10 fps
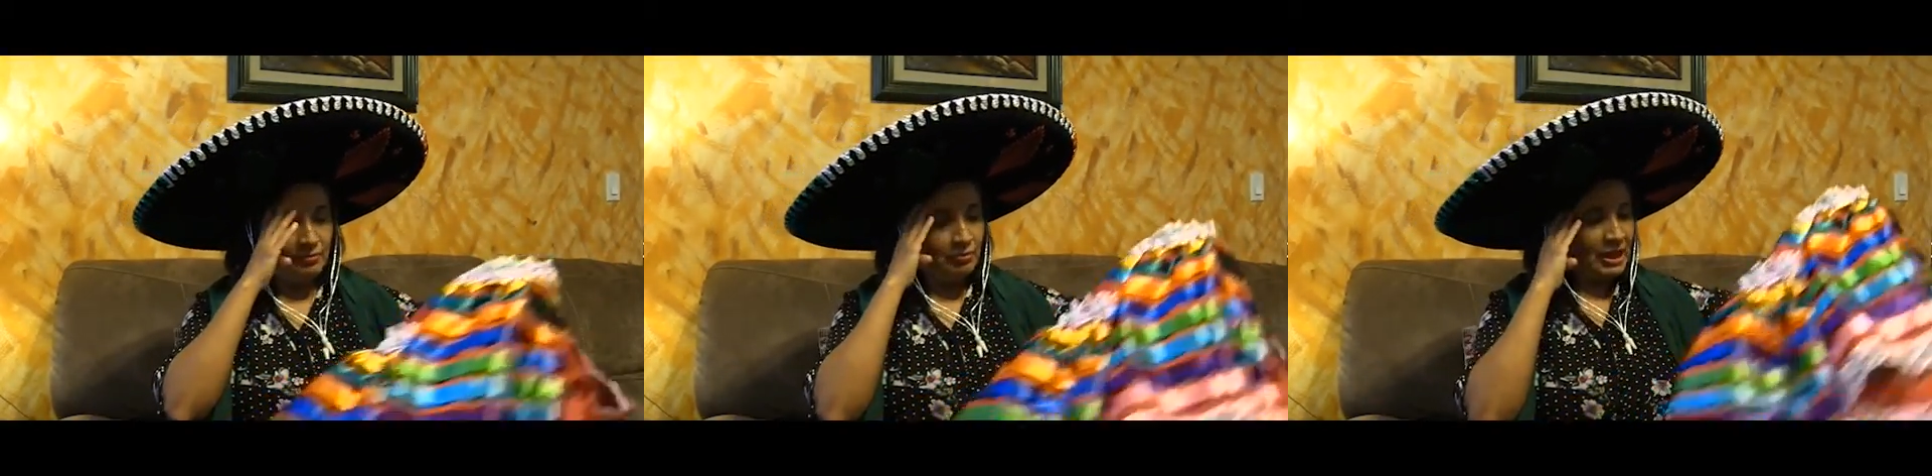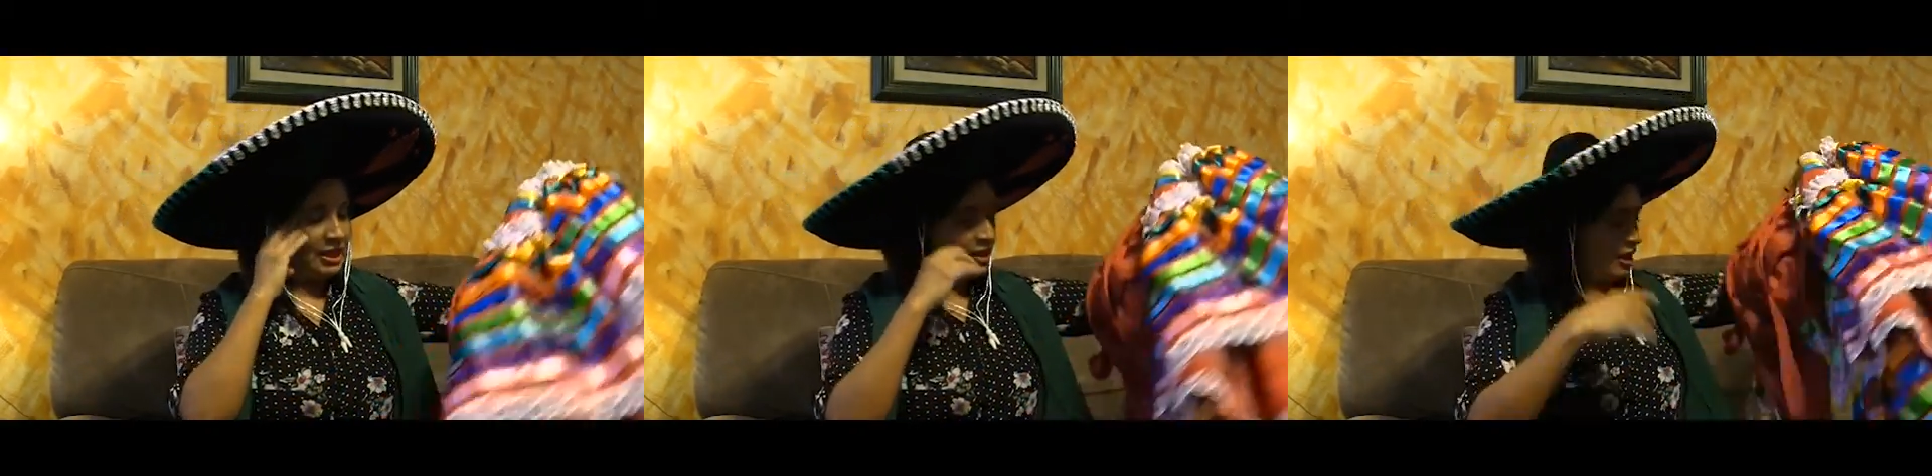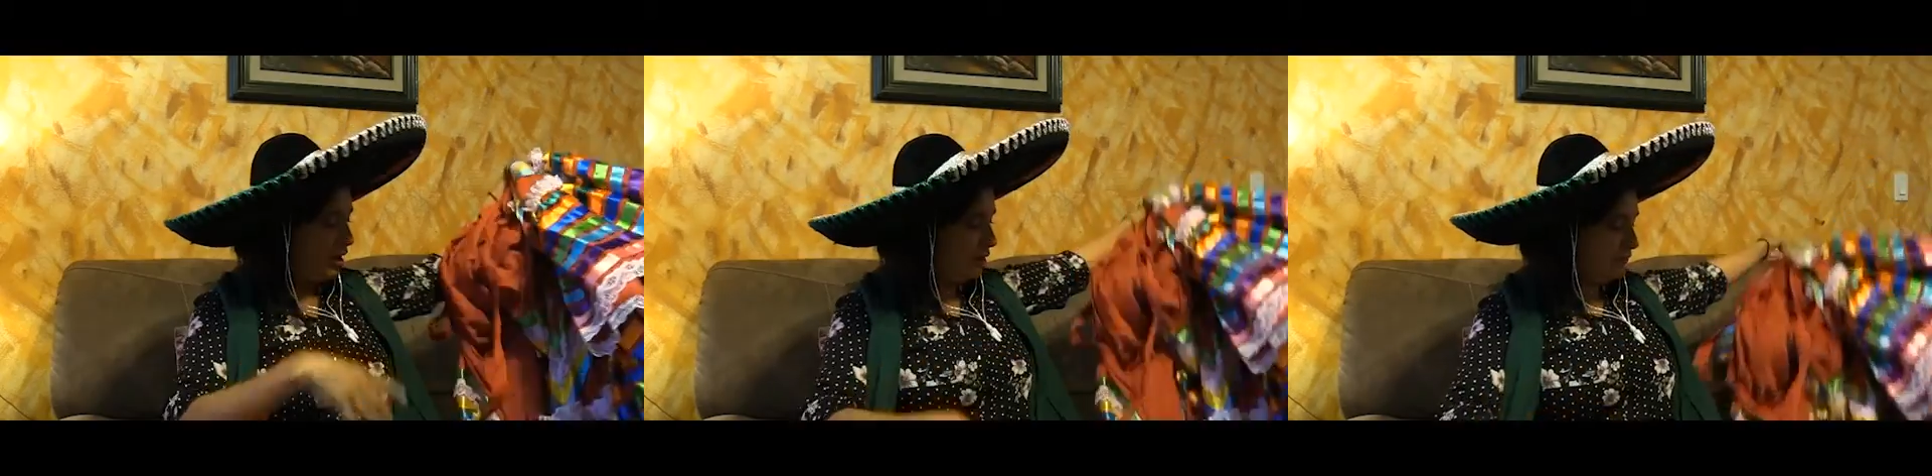beat
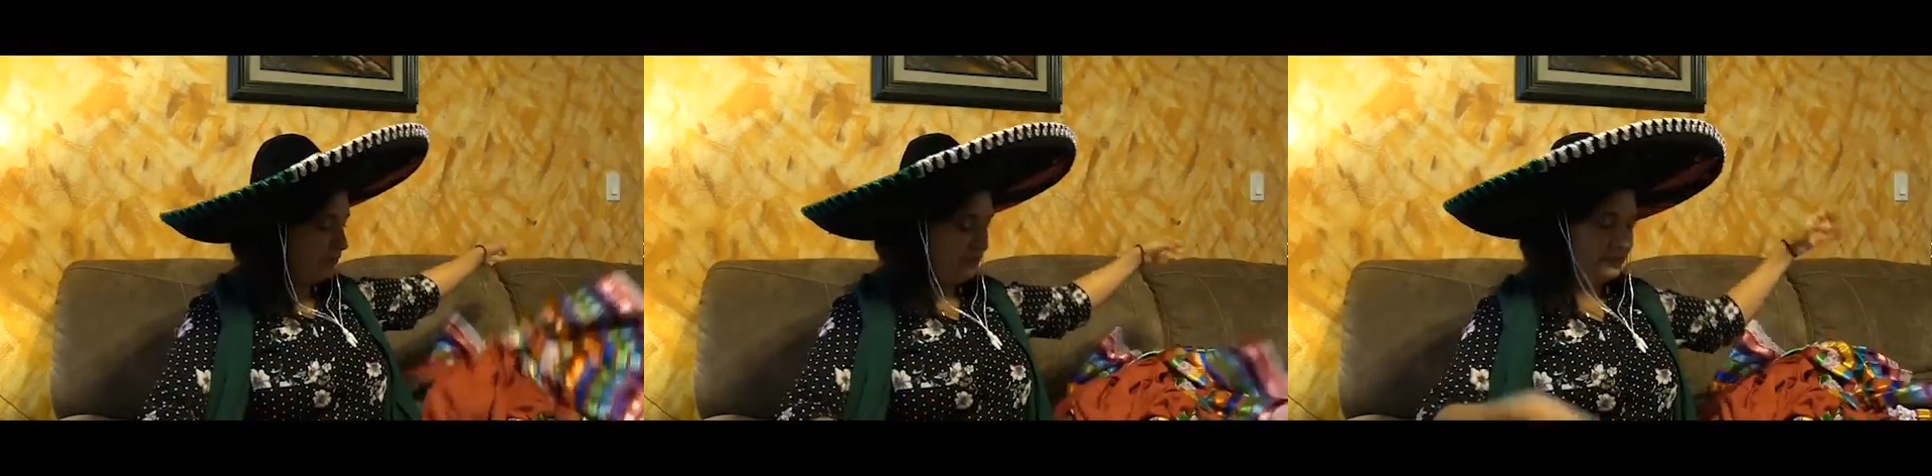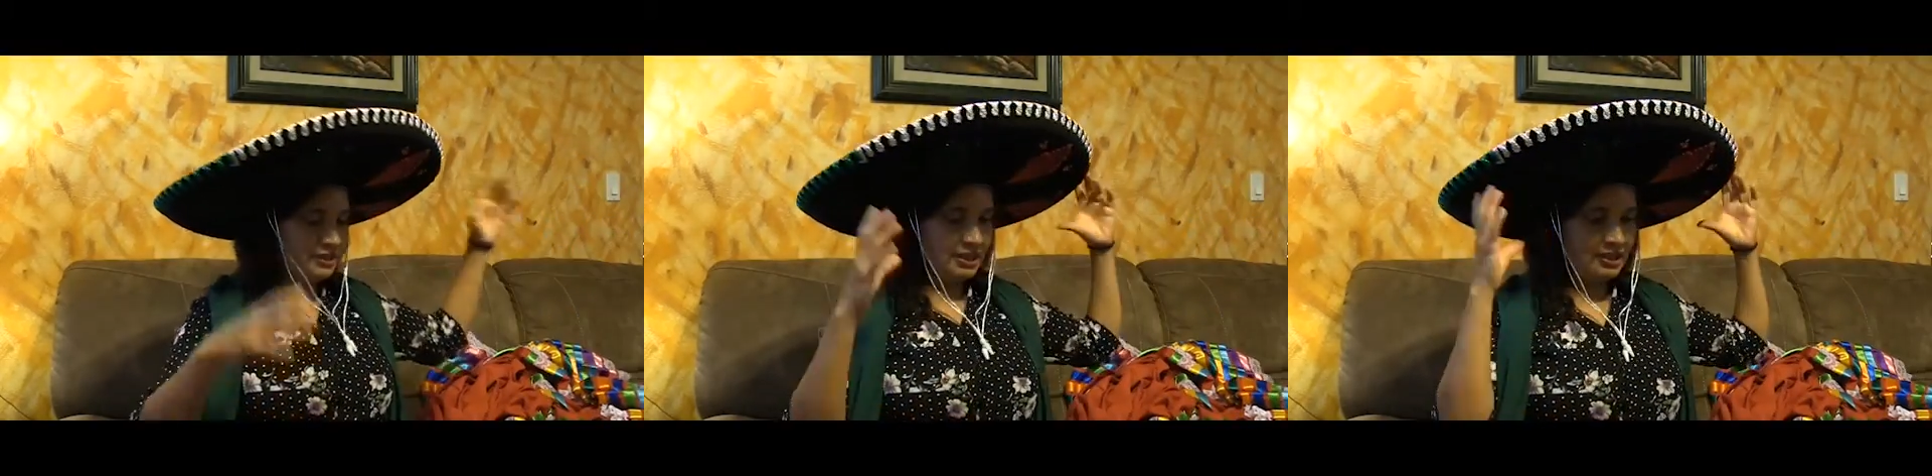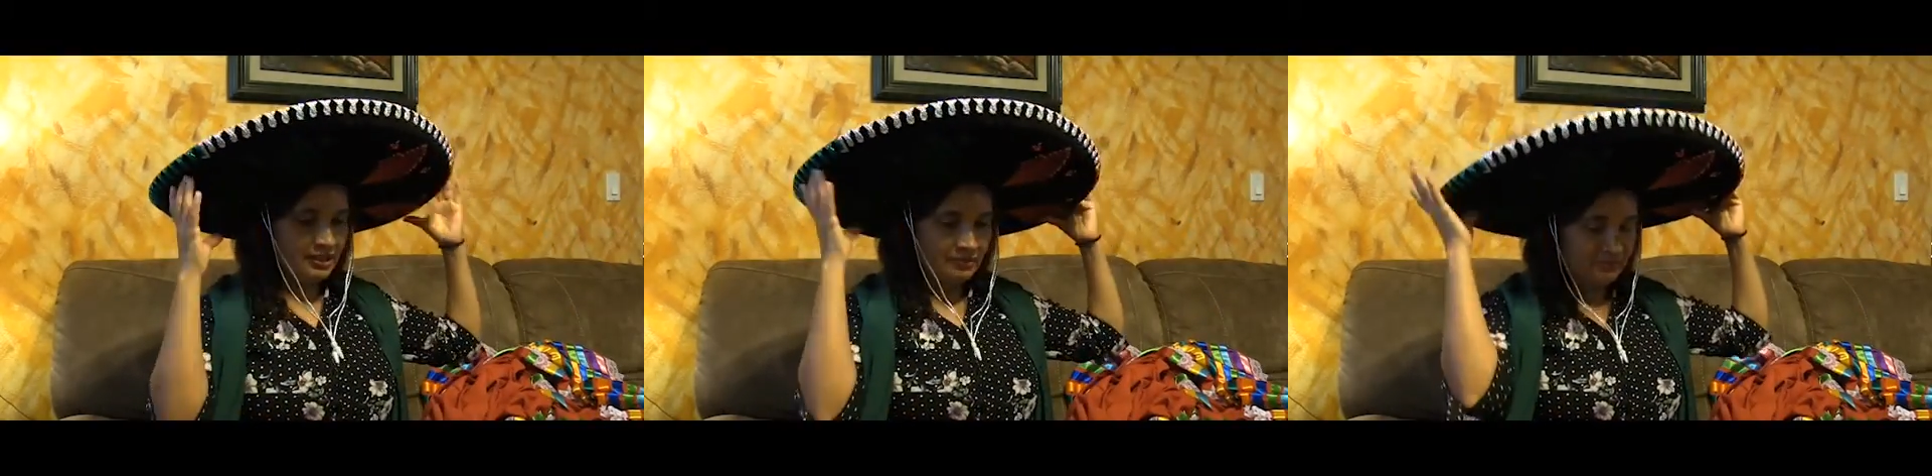of
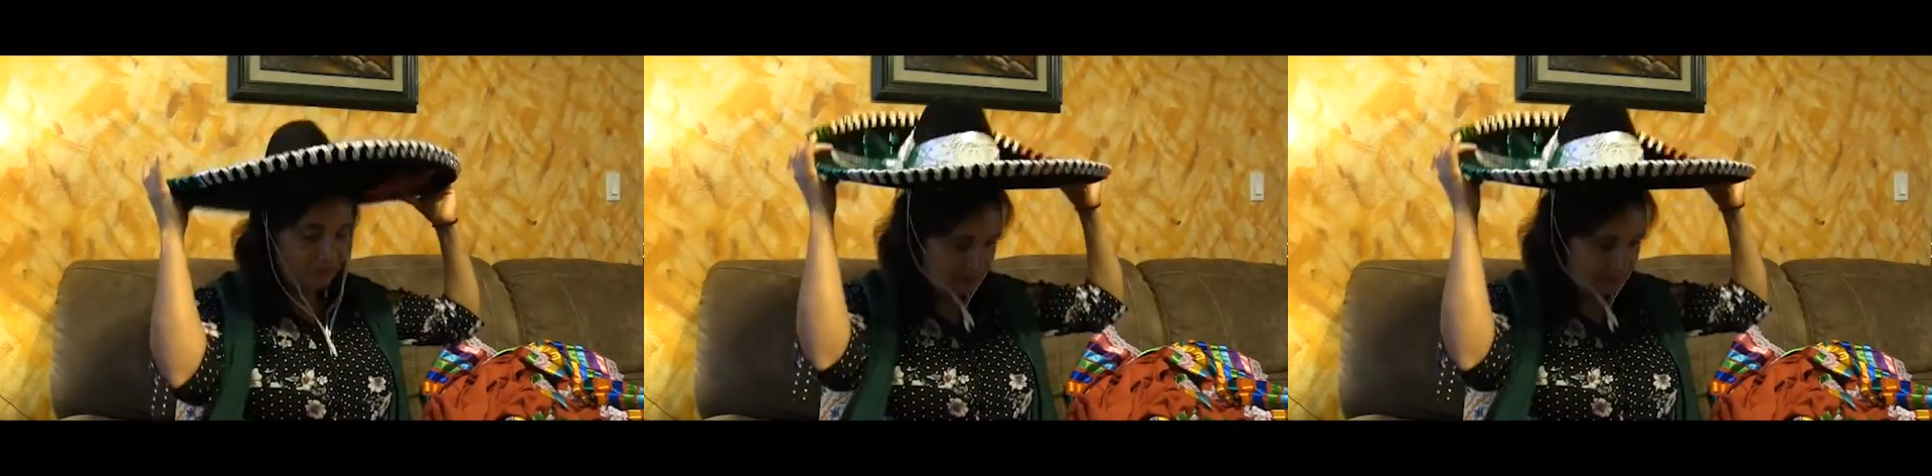the